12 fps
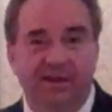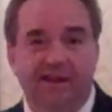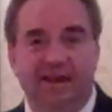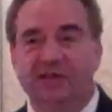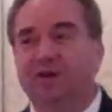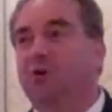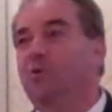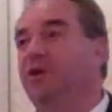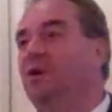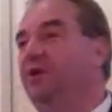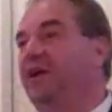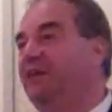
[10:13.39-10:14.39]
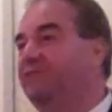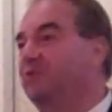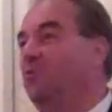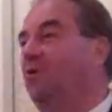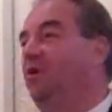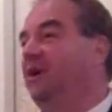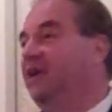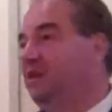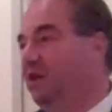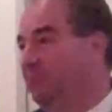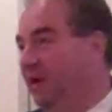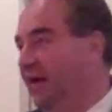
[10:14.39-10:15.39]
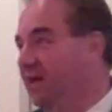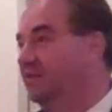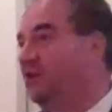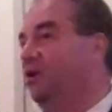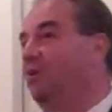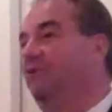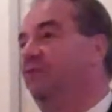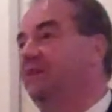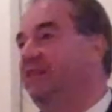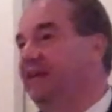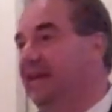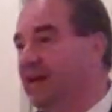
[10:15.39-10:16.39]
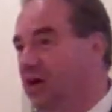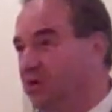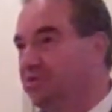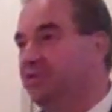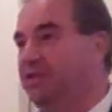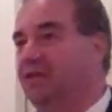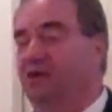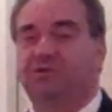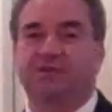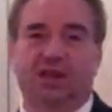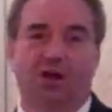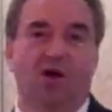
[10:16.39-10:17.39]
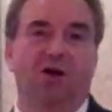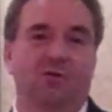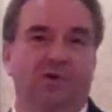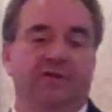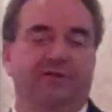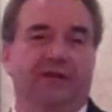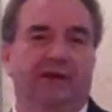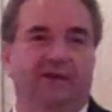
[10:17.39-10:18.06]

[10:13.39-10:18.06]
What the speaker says: And, we don't have to worry about, everything else that goes along with,